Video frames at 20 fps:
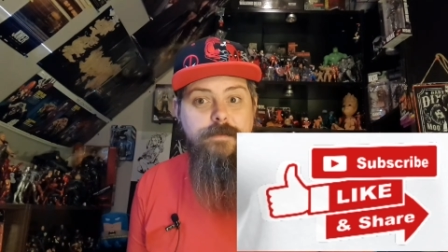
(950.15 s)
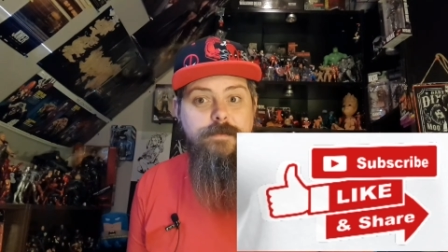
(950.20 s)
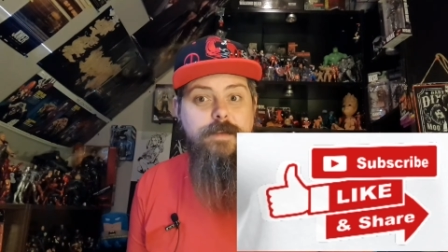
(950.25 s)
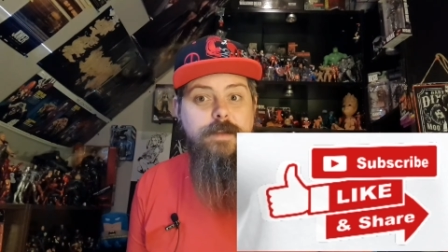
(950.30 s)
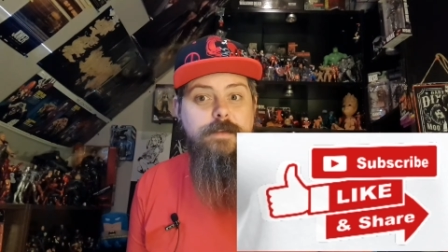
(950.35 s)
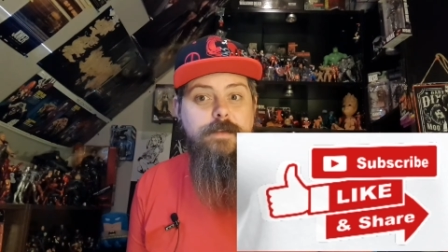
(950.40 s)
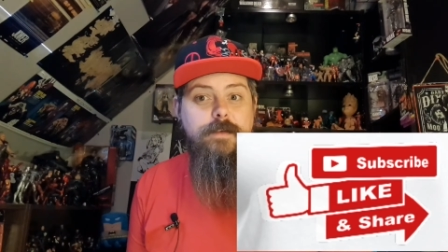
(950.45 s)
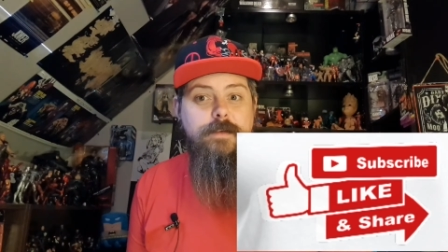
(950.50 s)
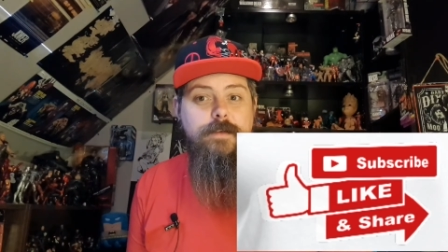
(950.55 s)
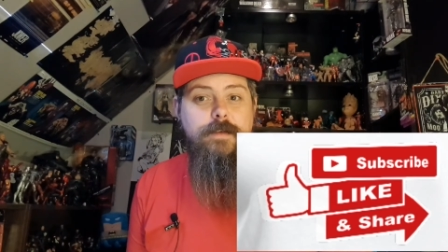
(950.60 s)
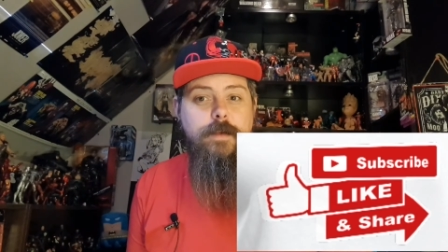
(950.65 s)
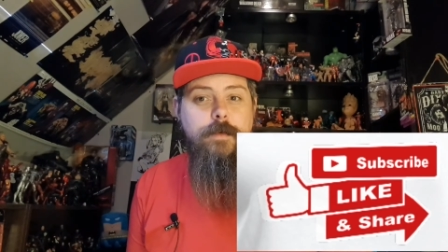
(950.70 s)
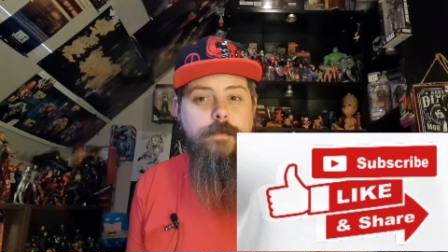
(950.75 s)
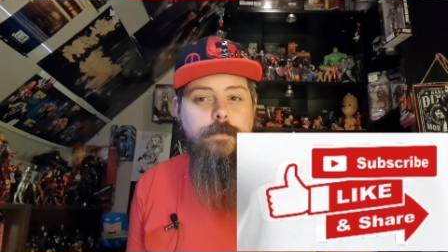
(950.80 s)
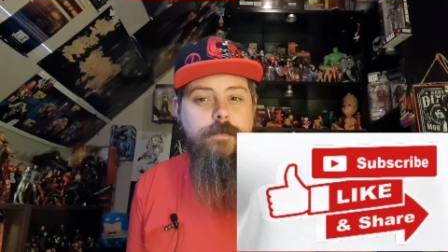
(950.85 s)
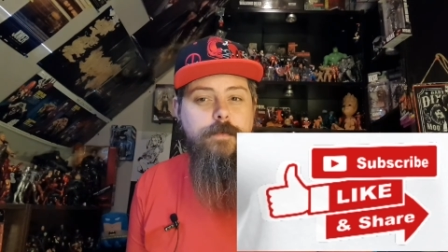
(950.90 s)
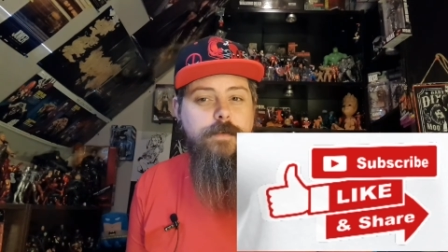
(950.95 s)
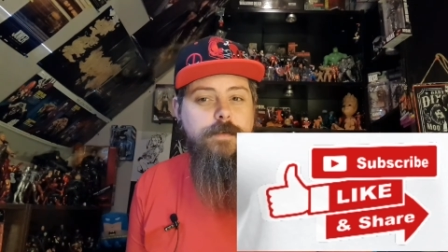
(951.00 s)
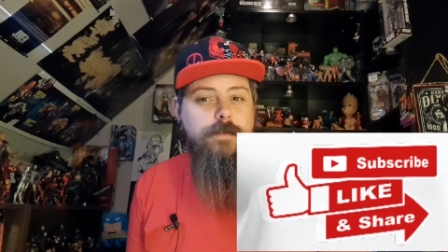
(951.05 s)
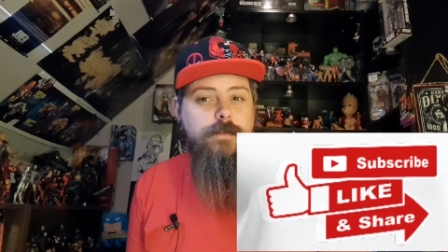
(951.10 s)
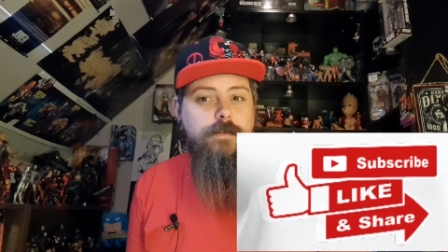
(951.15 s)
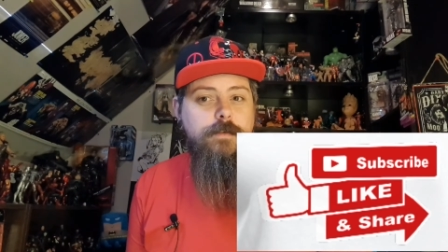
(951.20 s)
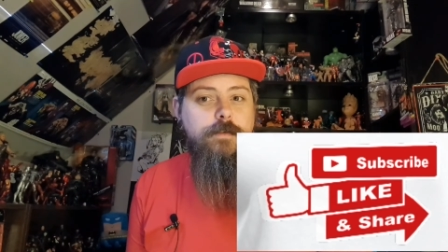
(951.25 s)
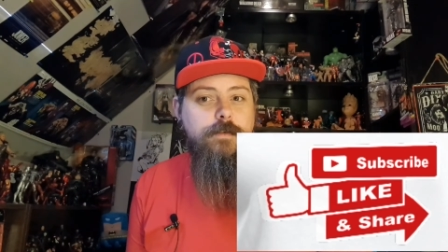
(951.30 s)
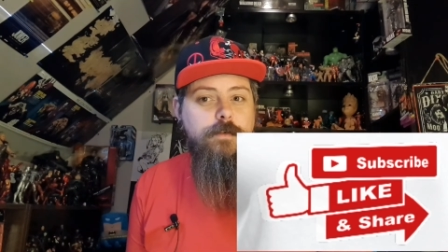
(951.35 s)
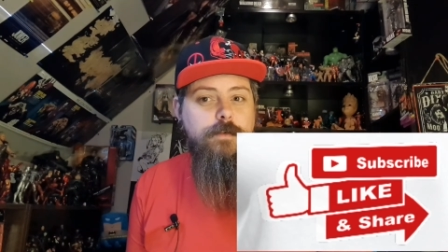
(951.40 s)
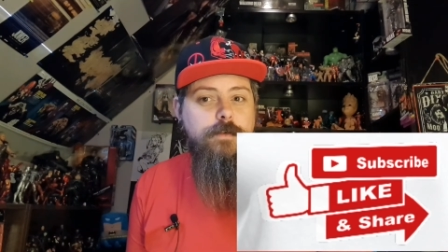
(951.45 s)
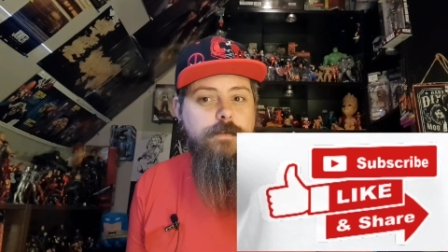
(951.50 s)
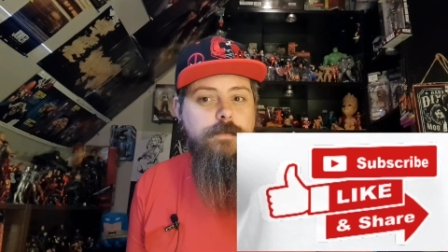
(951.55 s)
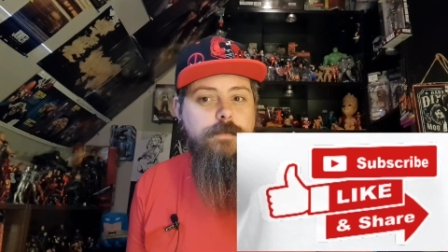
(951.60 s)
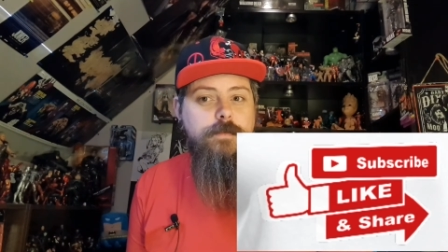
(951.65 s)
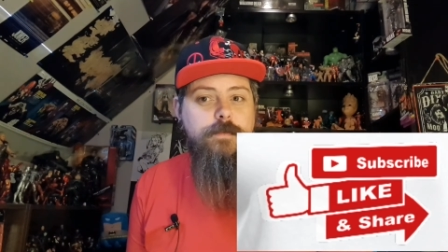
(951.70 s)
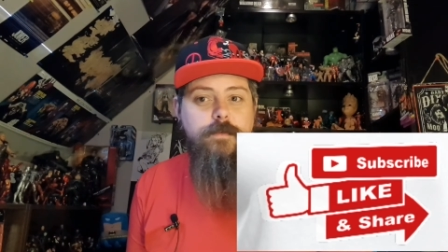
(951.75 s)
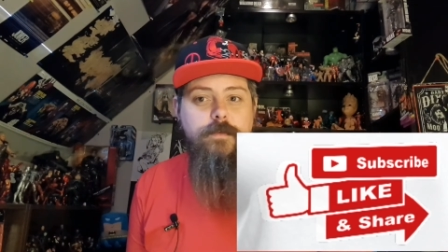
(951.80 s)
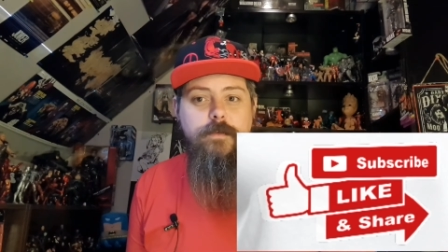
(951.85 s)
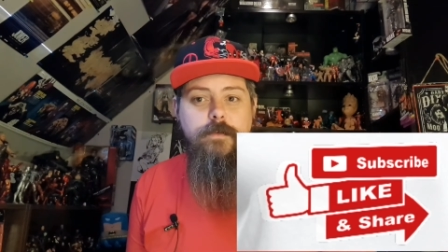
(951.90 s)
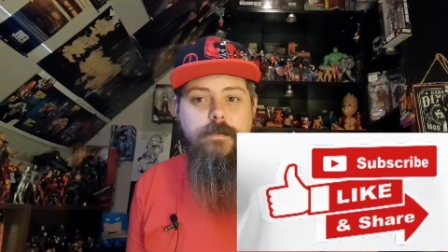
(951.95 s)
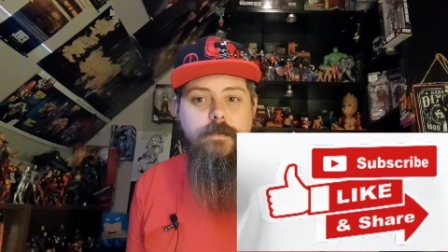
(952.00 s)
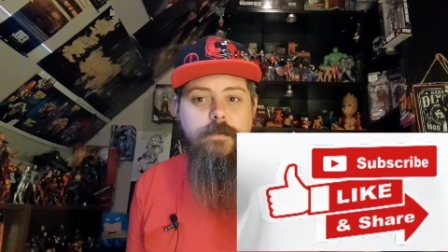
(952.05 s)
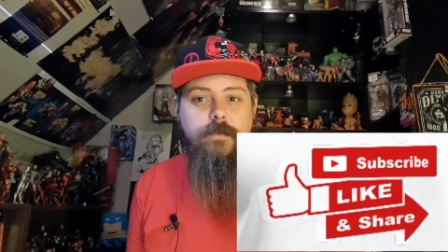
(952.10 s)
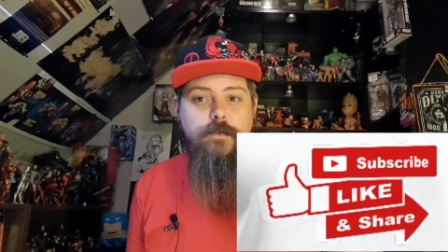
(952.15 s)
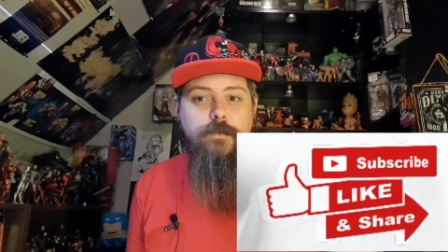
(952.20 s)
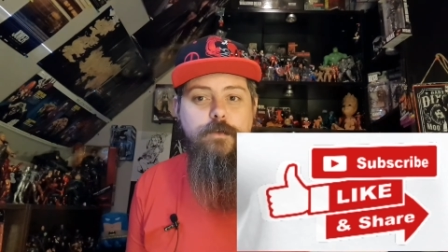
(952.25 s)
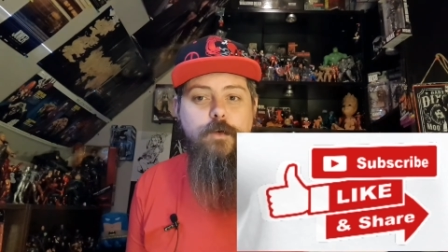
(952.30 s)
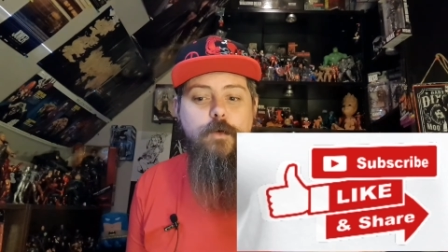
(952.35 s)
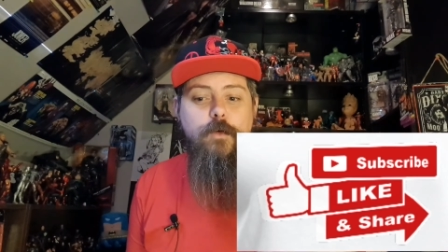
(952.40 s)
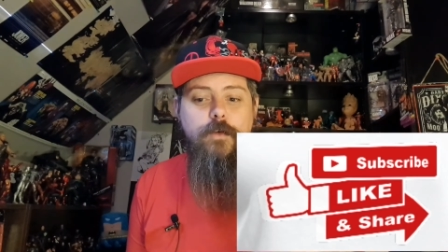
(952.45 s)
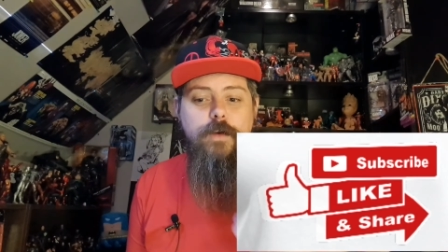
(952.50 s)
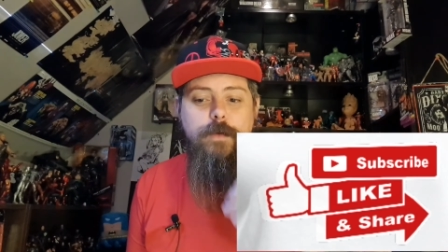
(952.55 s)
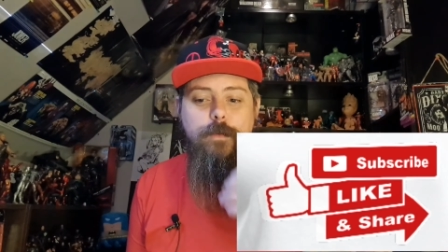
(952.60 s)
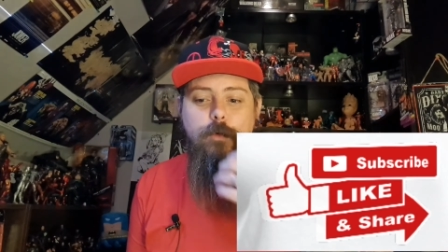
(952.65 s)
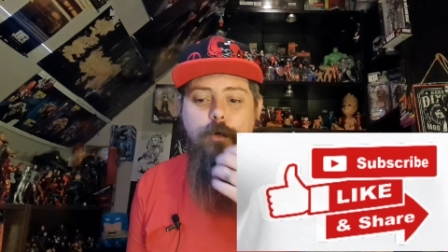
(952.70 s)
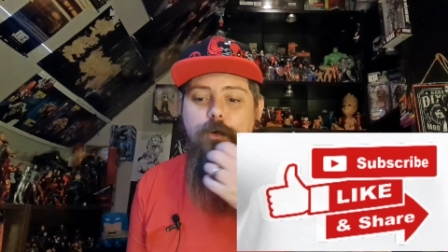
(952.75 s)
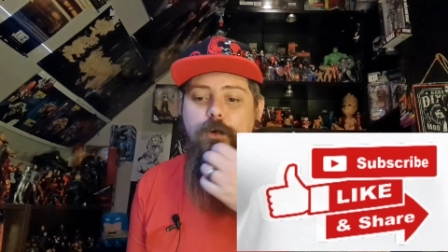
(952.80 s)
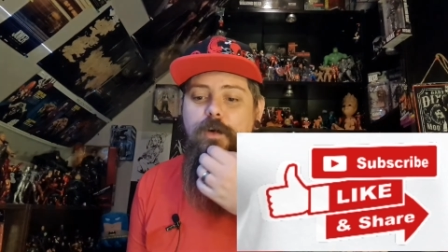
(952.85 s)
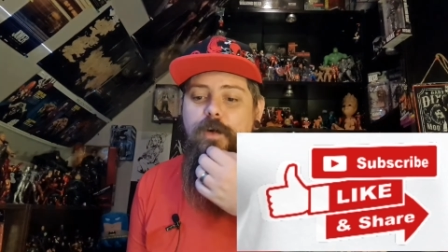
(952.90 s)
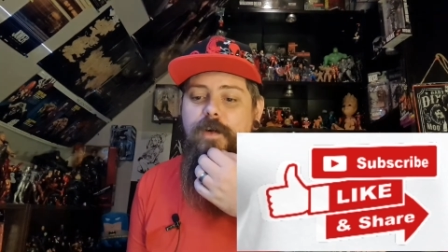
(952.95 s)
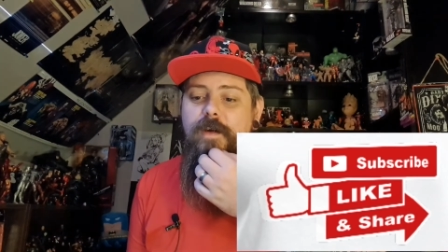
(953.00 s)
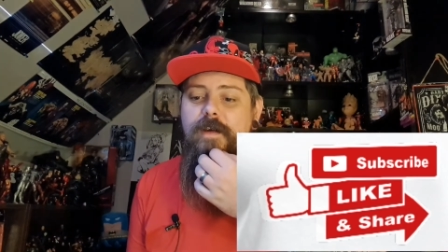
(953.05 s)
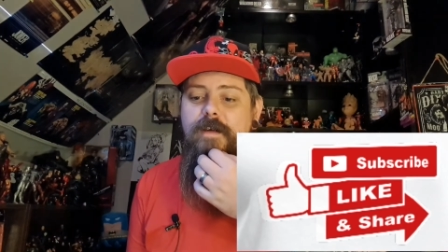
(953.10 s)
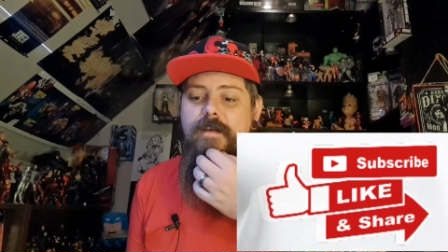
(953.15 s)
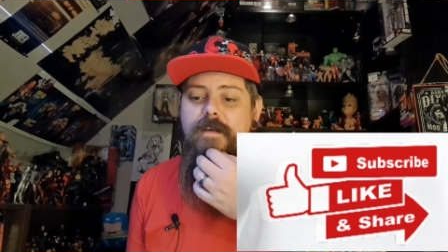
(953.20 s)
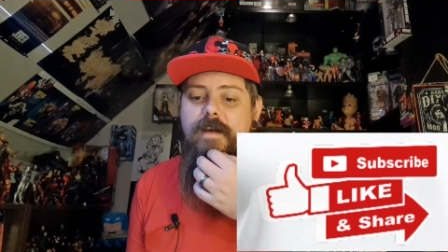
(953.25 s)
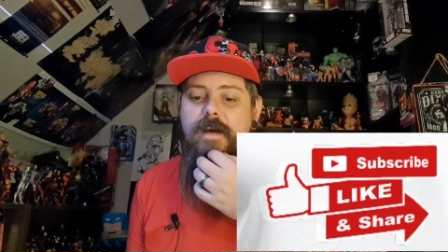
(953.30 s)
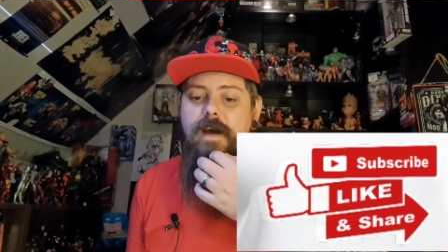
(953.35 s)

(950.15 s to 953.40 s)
Did the different sort of story work?